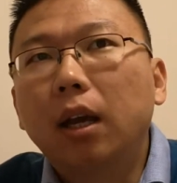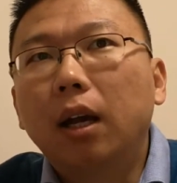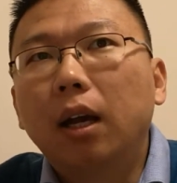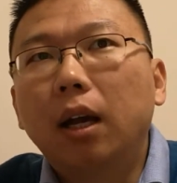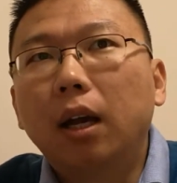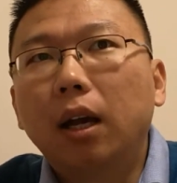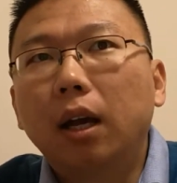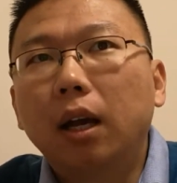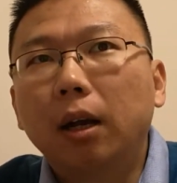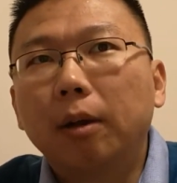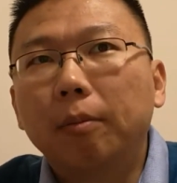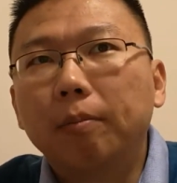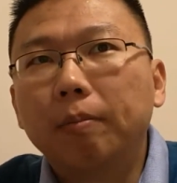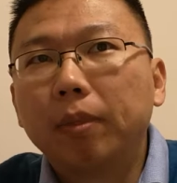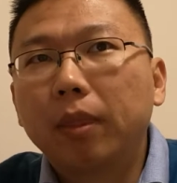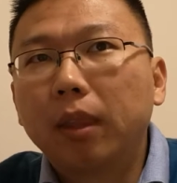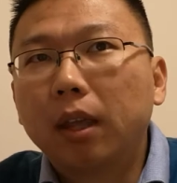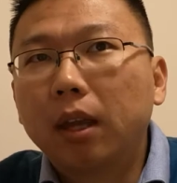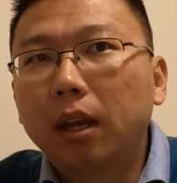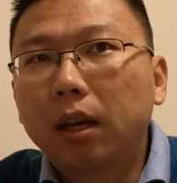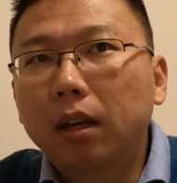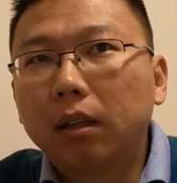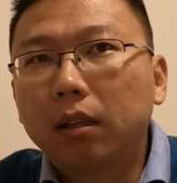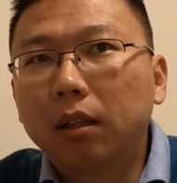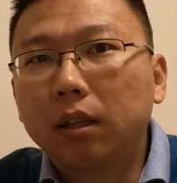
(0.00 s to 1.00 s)

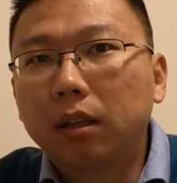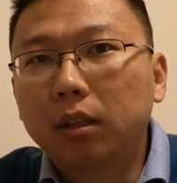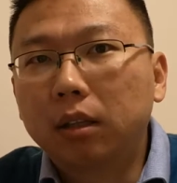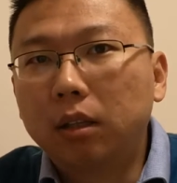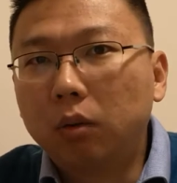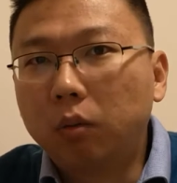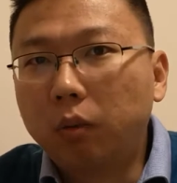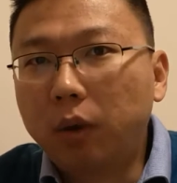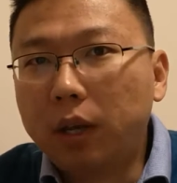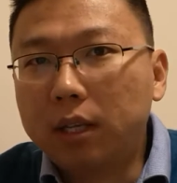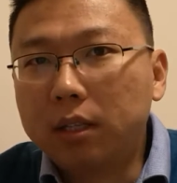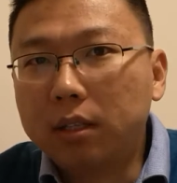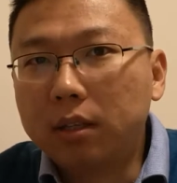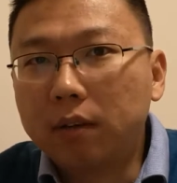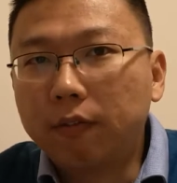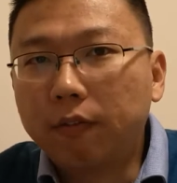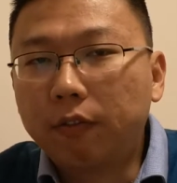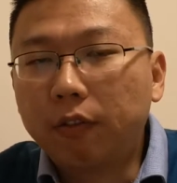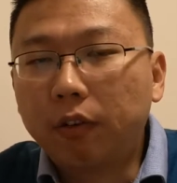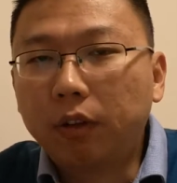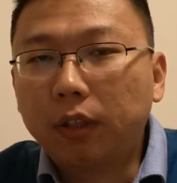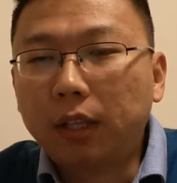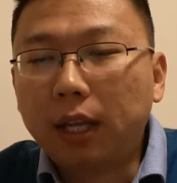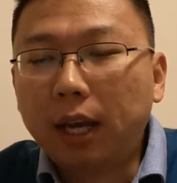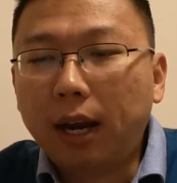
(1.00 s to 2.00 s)
The reason
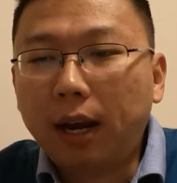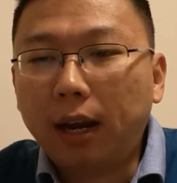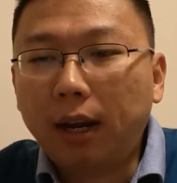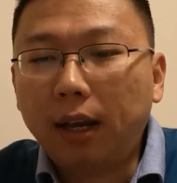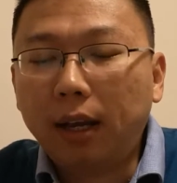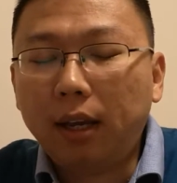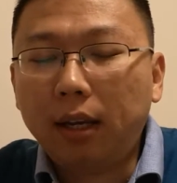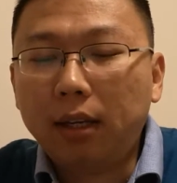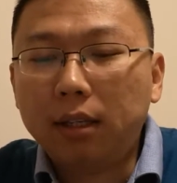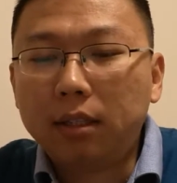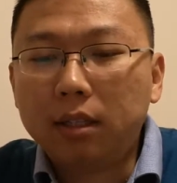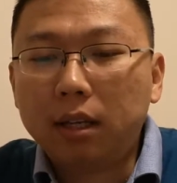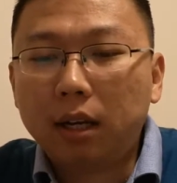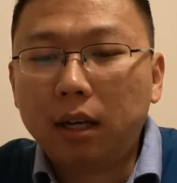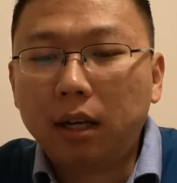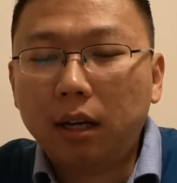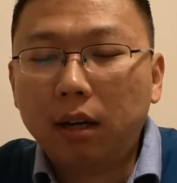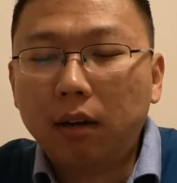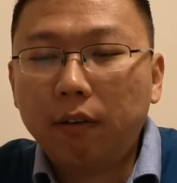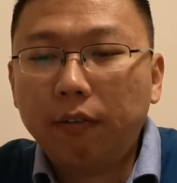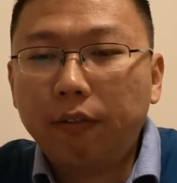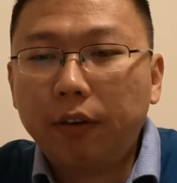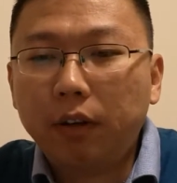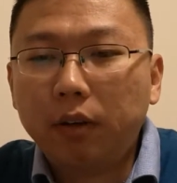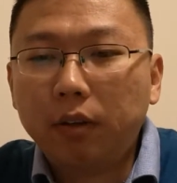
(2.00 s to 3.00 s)
for that is
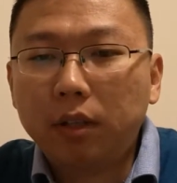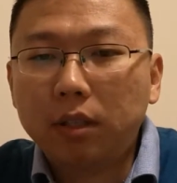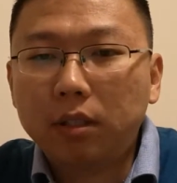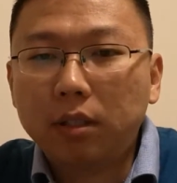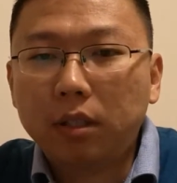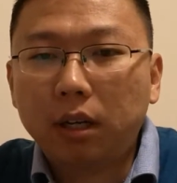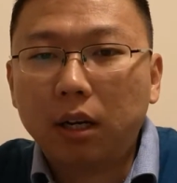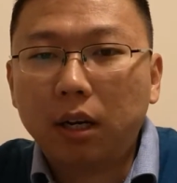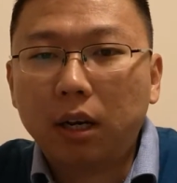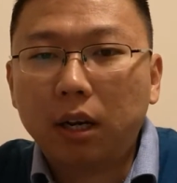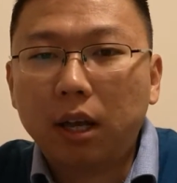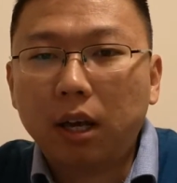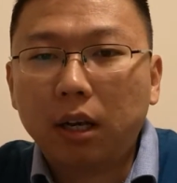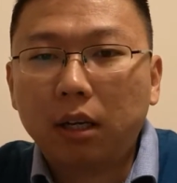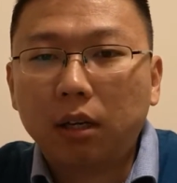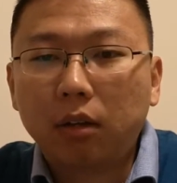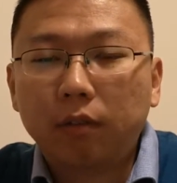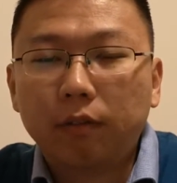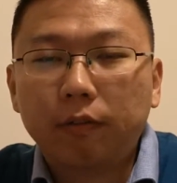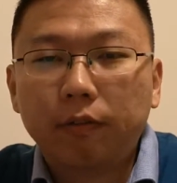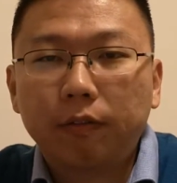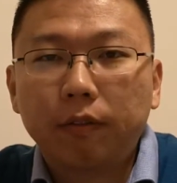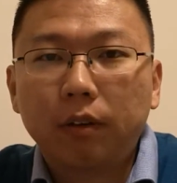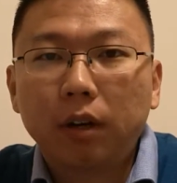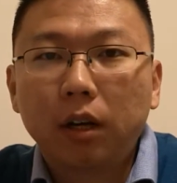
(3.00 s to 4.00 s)
I feel there's a lack
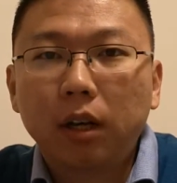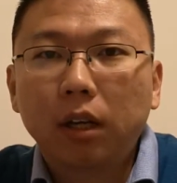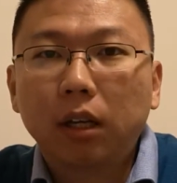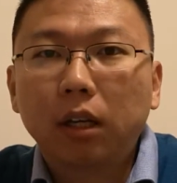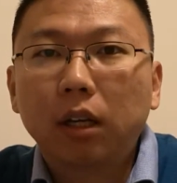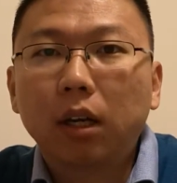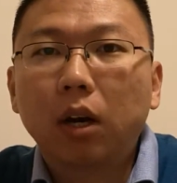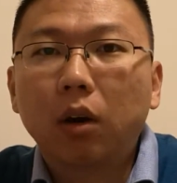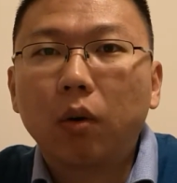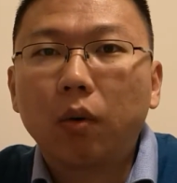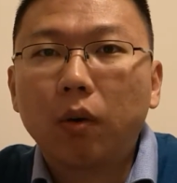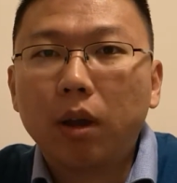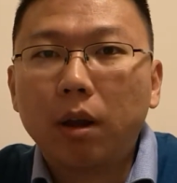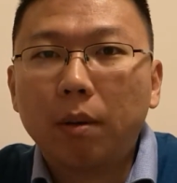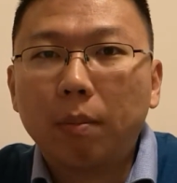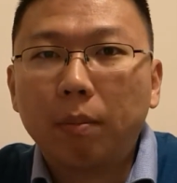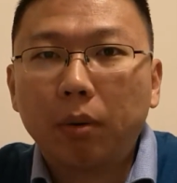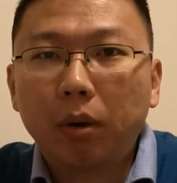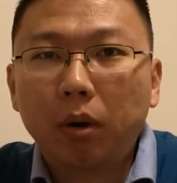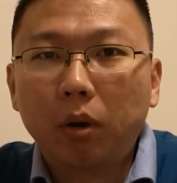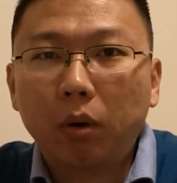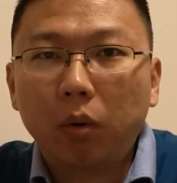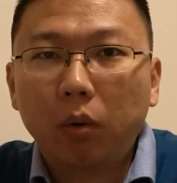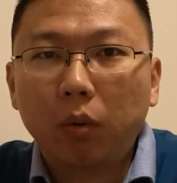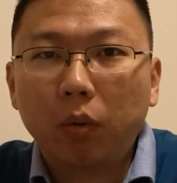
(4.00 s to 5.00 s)
of career
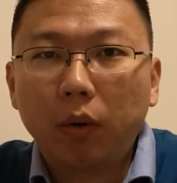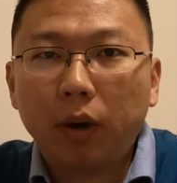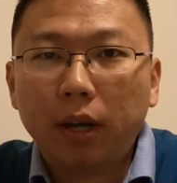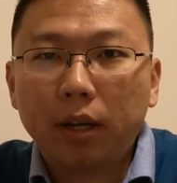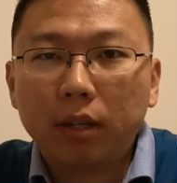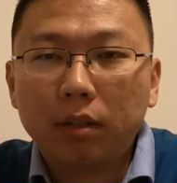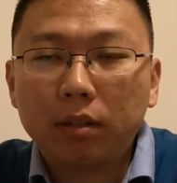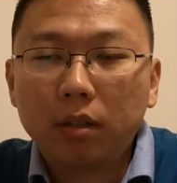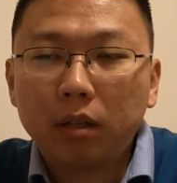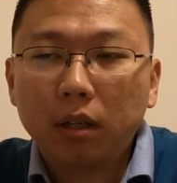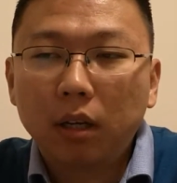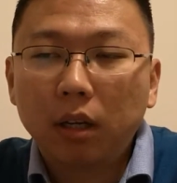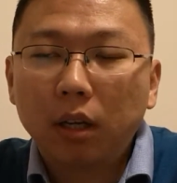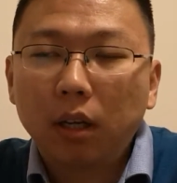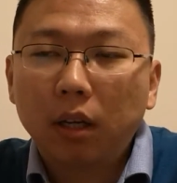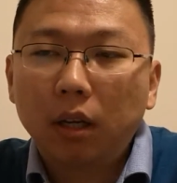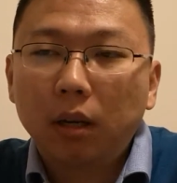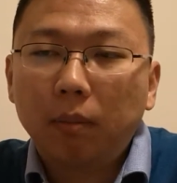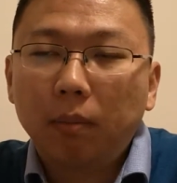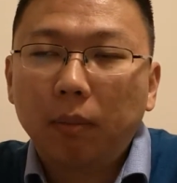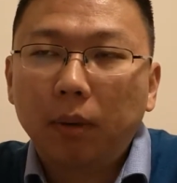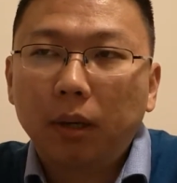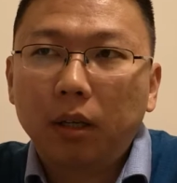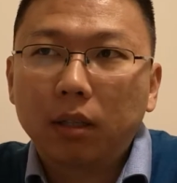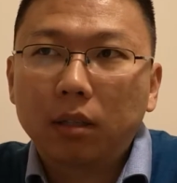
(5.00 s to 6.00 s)
progress
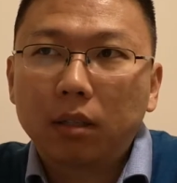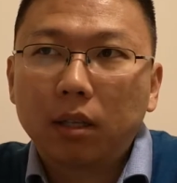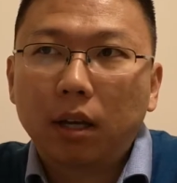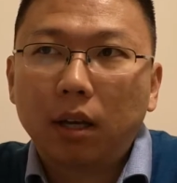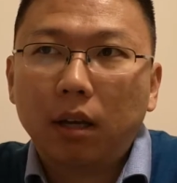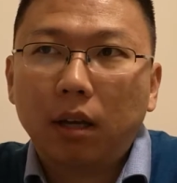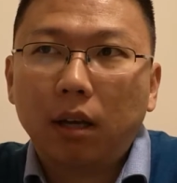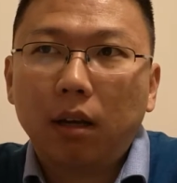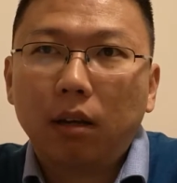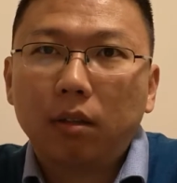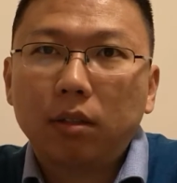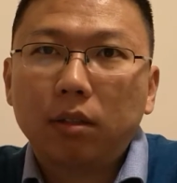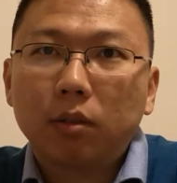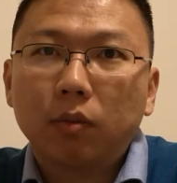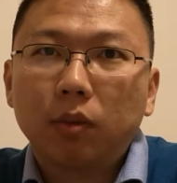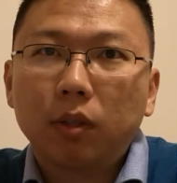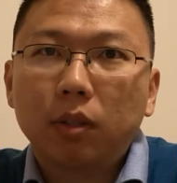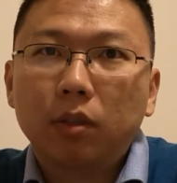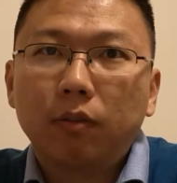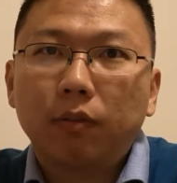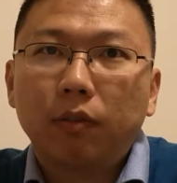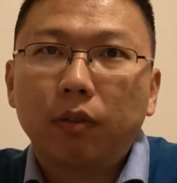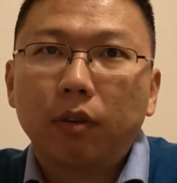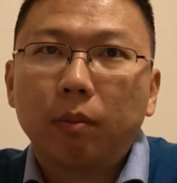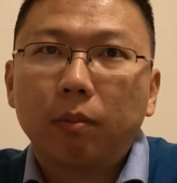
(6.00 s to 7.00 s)
because I
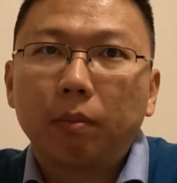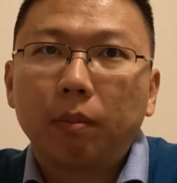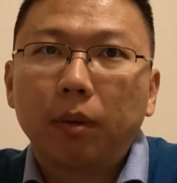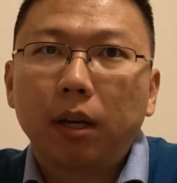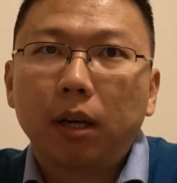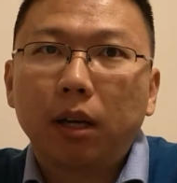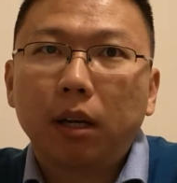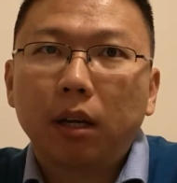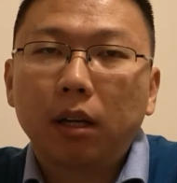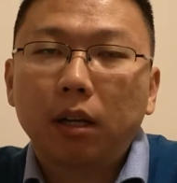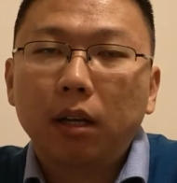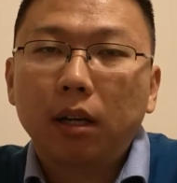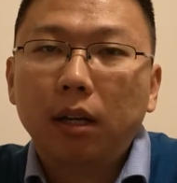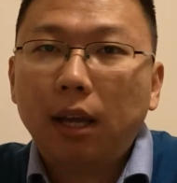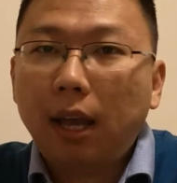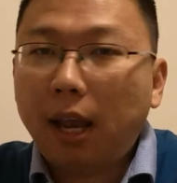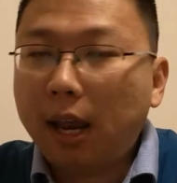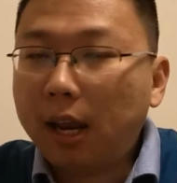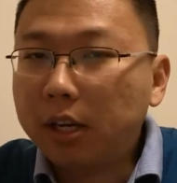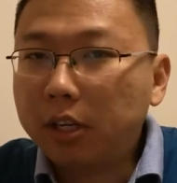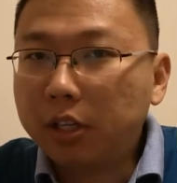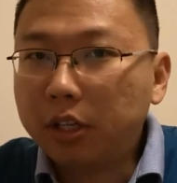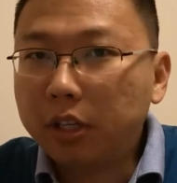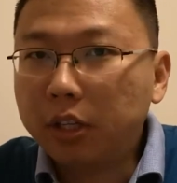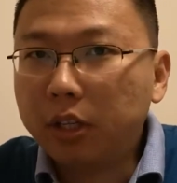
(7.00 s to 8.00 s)
switched from
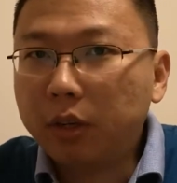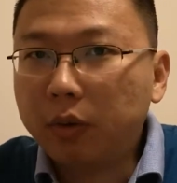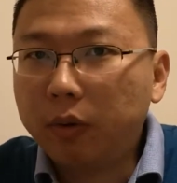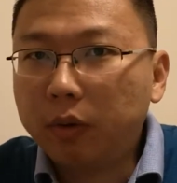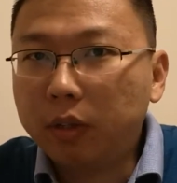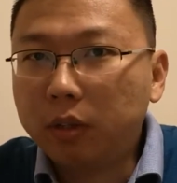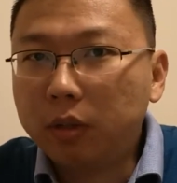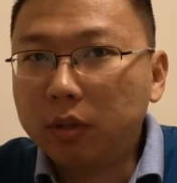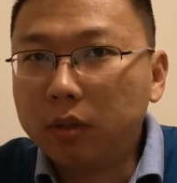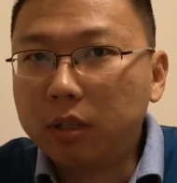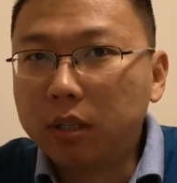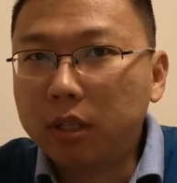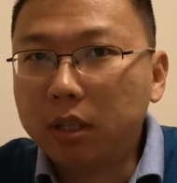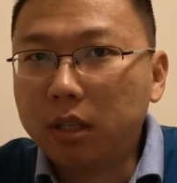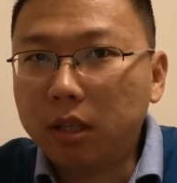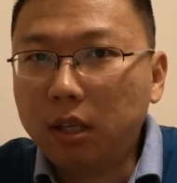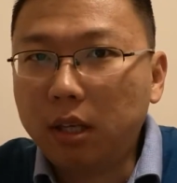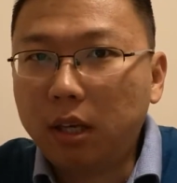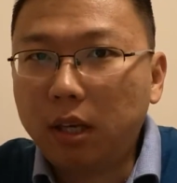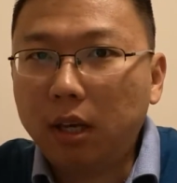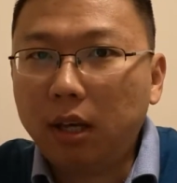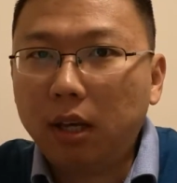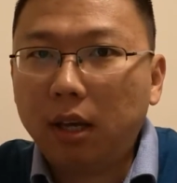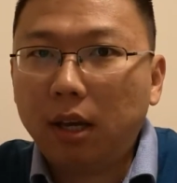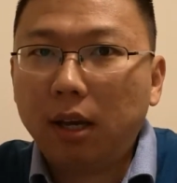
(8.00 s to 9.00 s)
engineering to
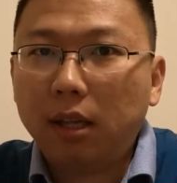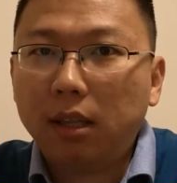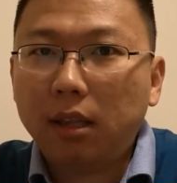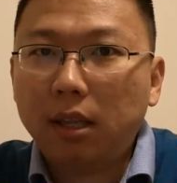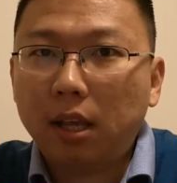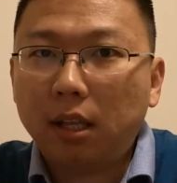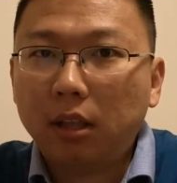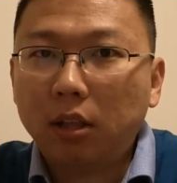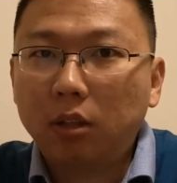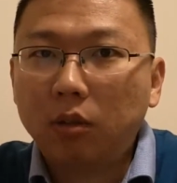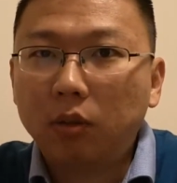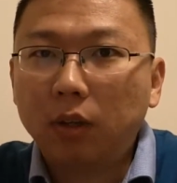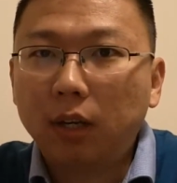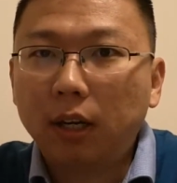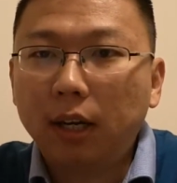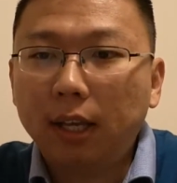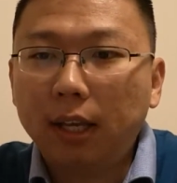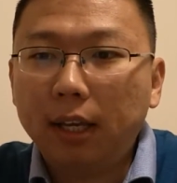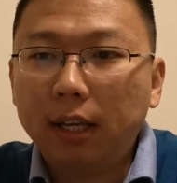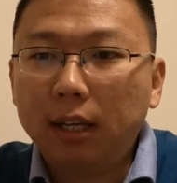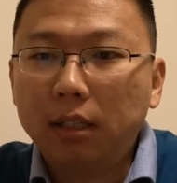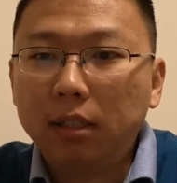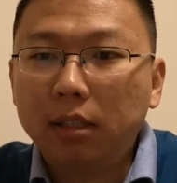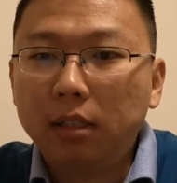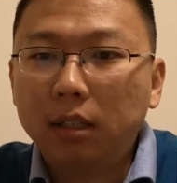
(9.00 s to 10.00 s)
senior and then to a
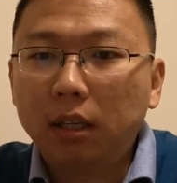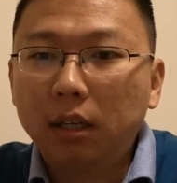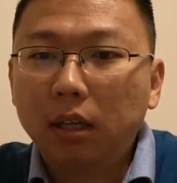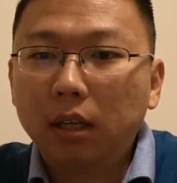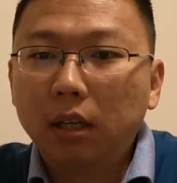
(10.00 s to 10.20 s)
lead.